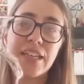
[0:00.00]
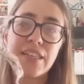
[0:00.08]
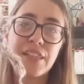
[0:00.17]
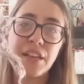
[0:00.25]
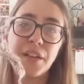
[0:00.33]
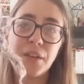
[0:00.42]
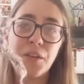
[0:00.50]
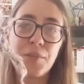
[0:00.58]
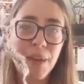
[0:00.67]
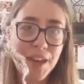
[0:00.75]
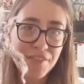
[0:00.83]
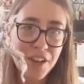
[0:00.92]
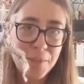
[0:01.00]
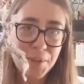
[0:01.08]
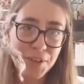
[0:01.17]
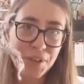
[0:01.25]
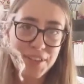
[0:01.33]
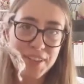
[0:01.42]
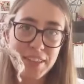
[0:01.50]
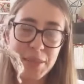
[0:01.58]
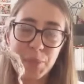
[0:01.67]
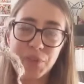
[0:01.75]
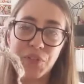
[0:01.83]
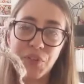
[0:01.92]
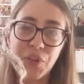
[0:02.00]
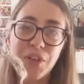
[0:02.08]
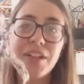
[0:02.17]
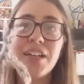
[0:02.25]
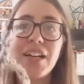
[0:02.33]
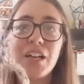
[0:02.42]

So you may have come across this before.